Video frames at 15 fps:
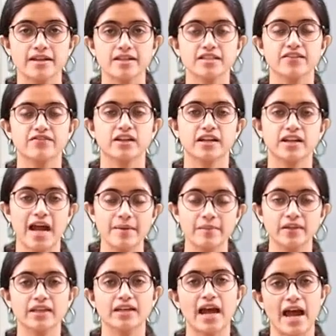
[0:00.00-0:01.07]
is, if the
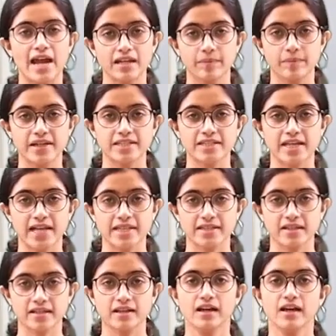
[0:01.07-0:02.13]
grandmother had the breast
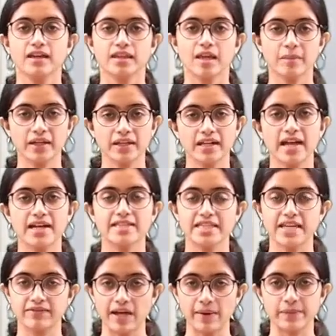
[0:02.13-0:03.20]
cancer, the mother has
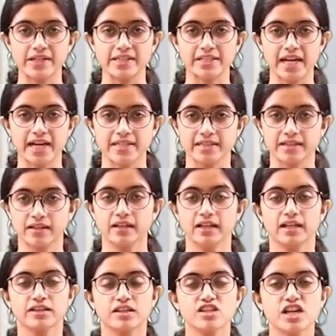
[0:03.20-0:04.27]
developed breast cancer,
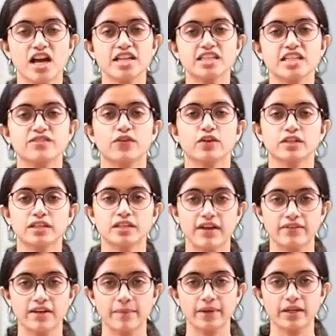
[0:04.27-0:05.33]
the chances for the
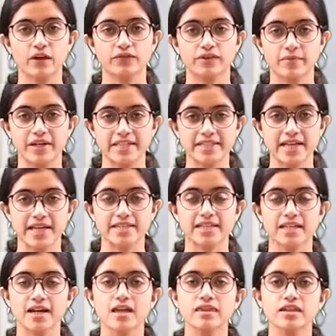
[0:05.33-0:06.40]
developing of the breast cancer
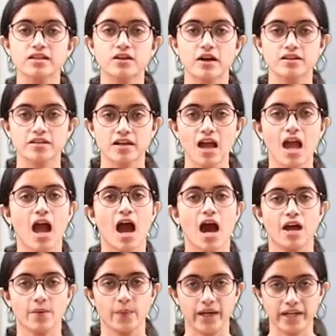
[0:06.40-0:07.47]
in the daughter
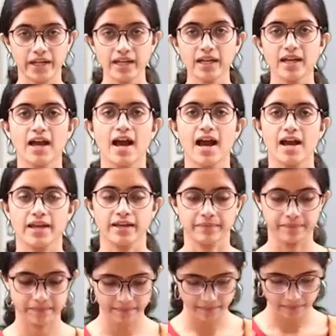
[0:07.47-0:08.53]
are very high.
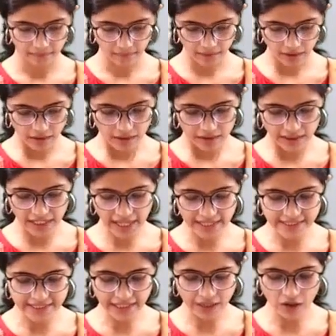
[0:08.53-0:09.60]
The
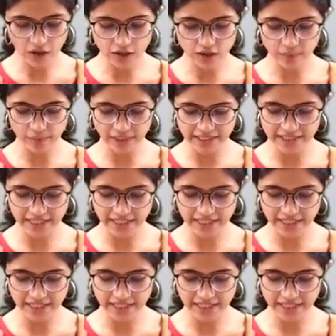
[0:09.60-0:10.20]
exact cause of breast